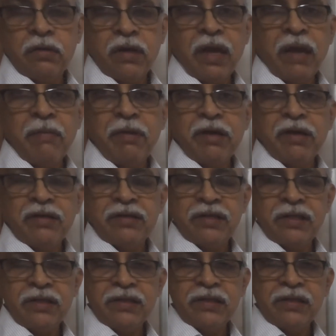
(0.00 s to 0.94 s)
gametic
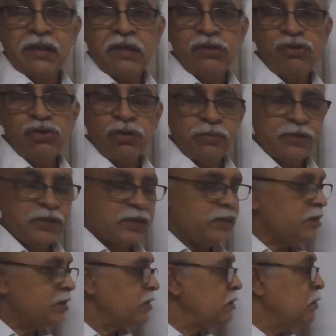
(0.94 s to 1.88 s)
cells, any germ
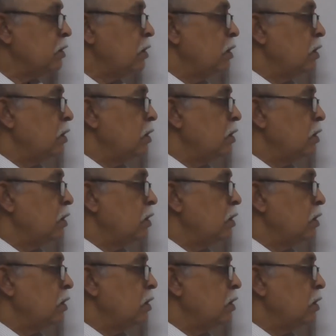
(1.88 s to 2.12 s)
cells,